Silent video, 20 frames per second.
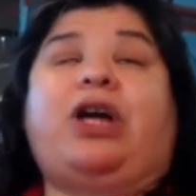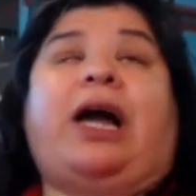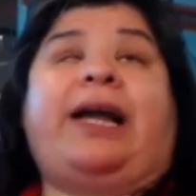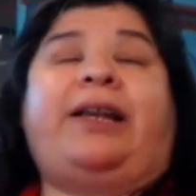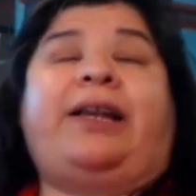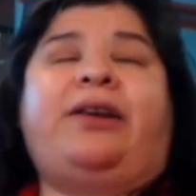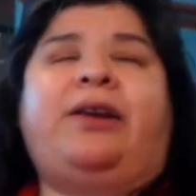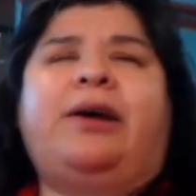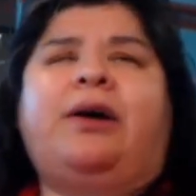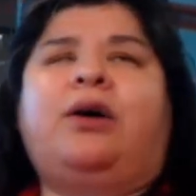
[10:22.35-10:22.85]
I
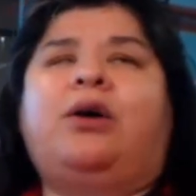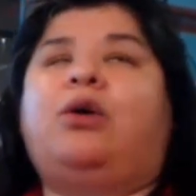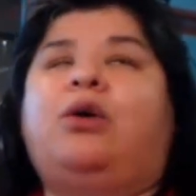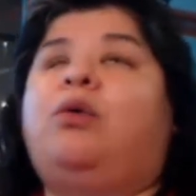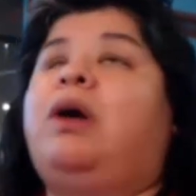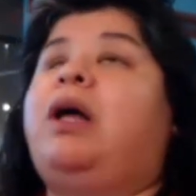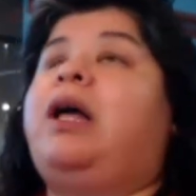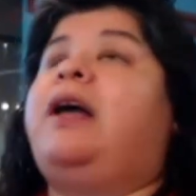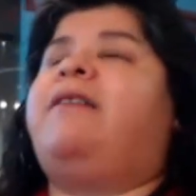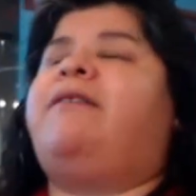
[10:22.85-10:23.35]

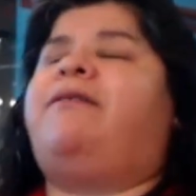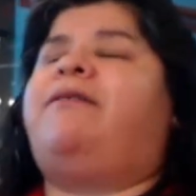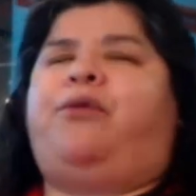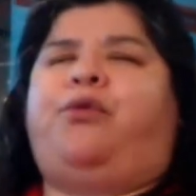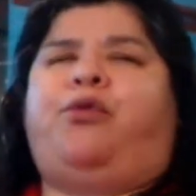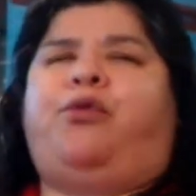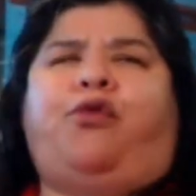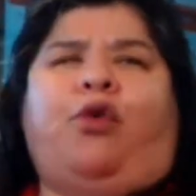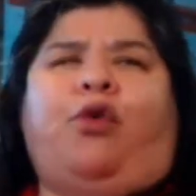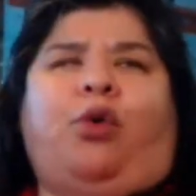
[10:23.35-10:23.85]
know
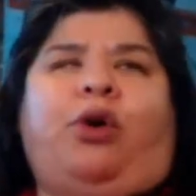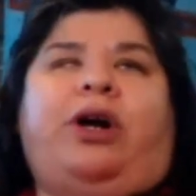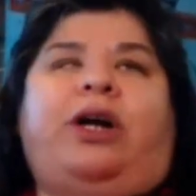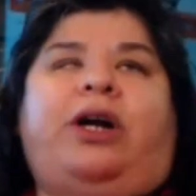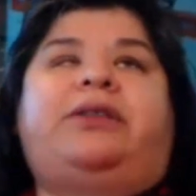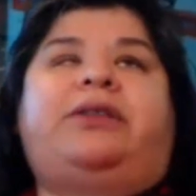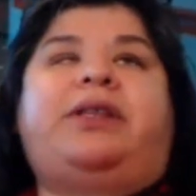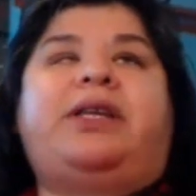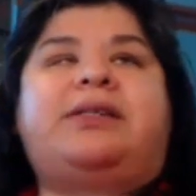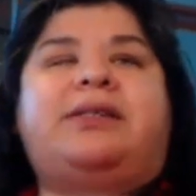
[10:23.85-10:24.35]

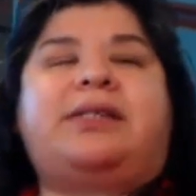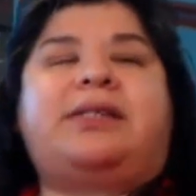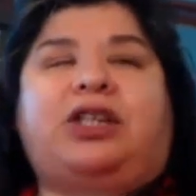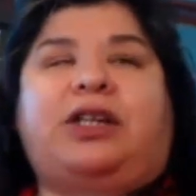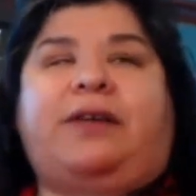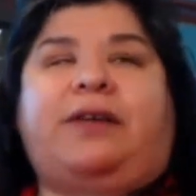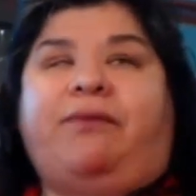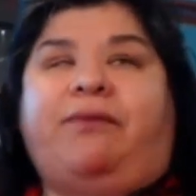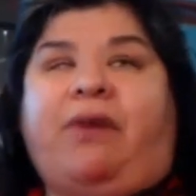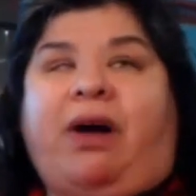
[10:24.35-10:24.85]
for the
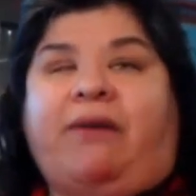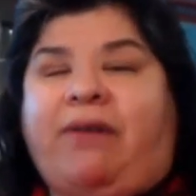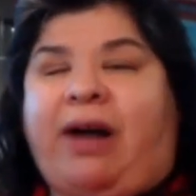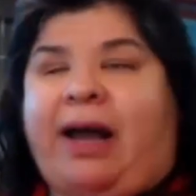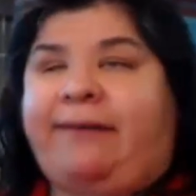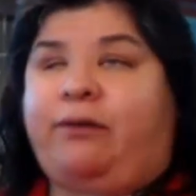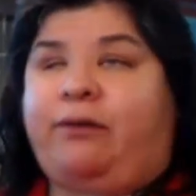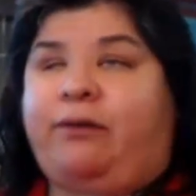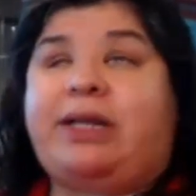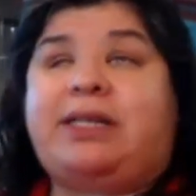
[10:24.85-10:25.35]
Section
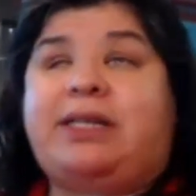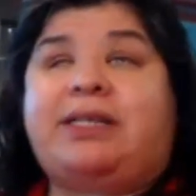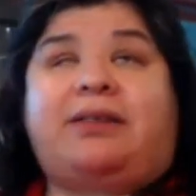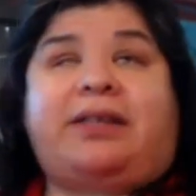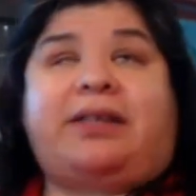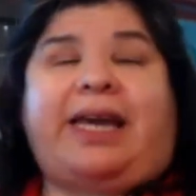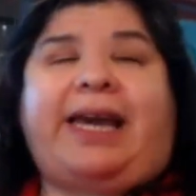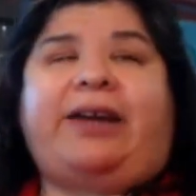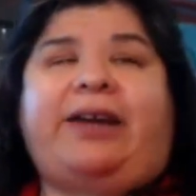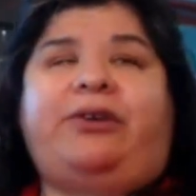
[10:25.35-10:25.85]
508
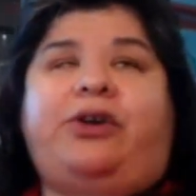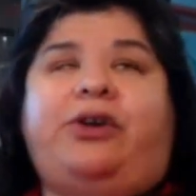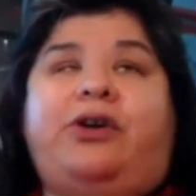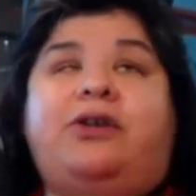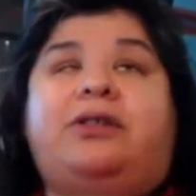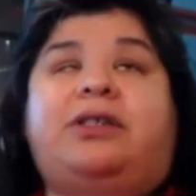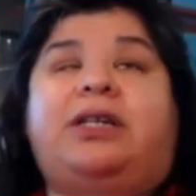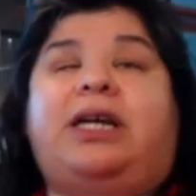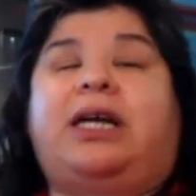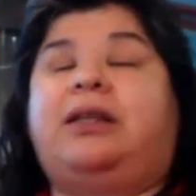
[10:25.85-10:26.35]

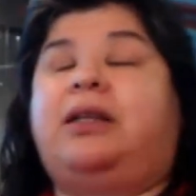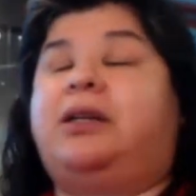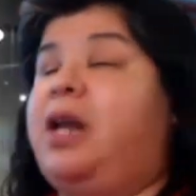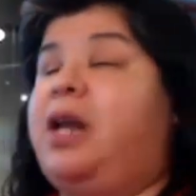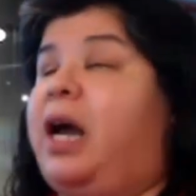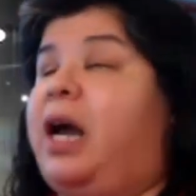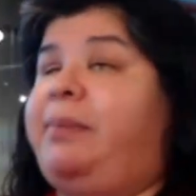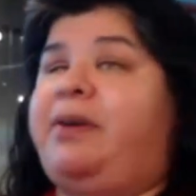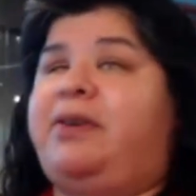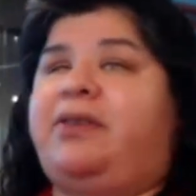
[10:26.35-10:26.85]
standards and the
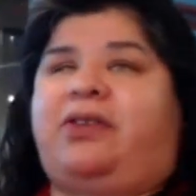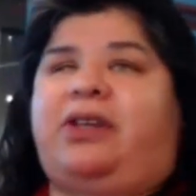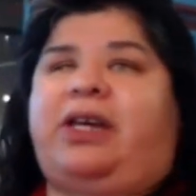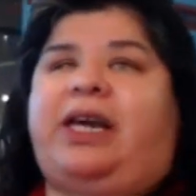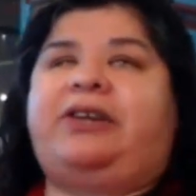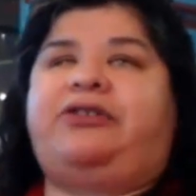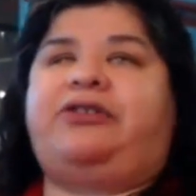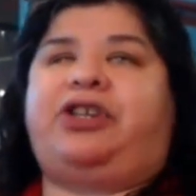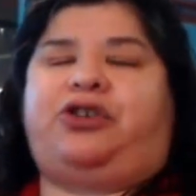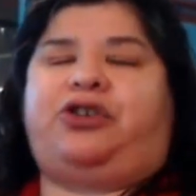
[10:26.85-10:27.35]

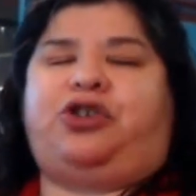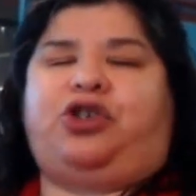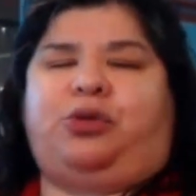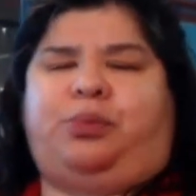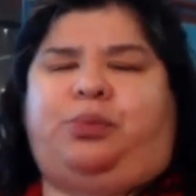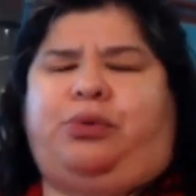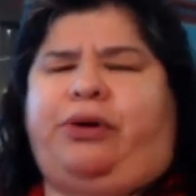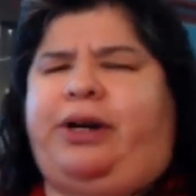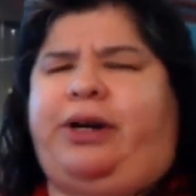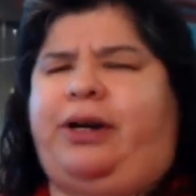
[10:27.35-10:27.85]
WCAG
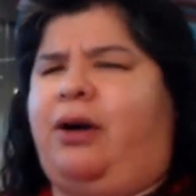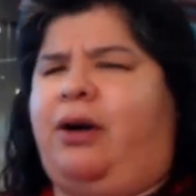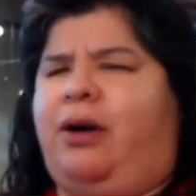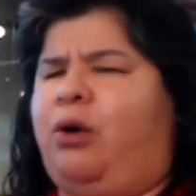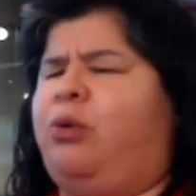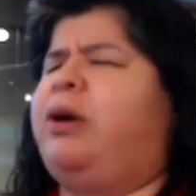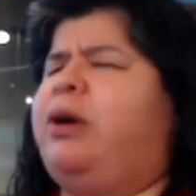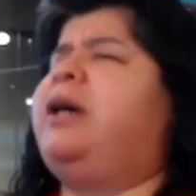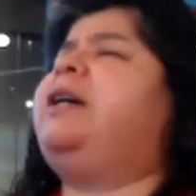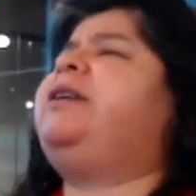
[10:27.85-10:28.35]

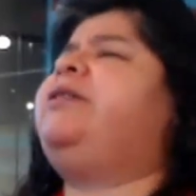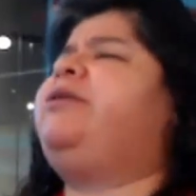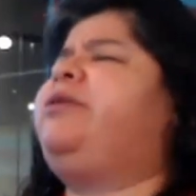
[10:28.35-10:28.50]
2.0